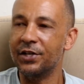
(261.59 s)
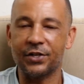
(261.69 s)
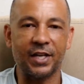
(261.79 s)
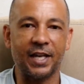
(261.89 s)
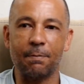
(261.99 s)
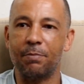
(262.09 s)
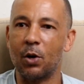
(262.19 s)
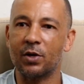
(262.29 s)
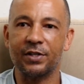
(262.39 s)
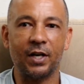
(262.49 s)
you could get
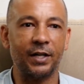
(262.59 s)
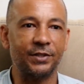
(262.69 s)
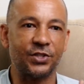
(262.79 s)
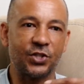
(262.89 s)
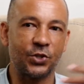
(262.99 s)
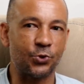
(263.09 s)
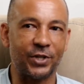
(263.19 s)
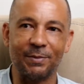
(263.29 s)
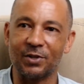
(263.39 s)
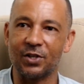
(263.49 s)
polka dot
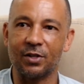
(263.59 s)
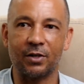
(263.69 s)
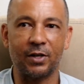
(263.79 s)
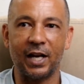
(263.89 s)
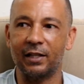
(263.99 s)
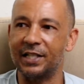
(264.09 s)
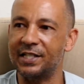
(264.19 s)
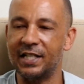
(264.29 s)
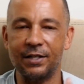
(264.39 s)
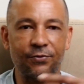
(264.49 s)
streamer
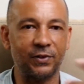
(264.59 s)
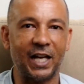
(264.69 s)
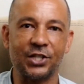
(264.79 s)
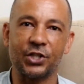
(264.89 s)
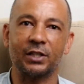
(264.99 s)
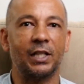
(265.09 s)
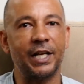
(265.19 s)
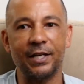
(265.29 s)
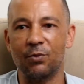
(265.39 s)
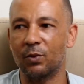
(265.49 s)
LED flashing
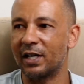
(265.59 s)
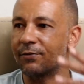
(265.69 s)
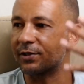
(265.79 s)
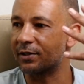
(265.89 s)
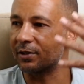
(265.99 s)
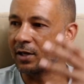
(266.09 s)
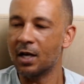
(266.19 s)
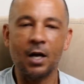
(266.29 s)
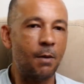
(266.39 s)
light, whatever,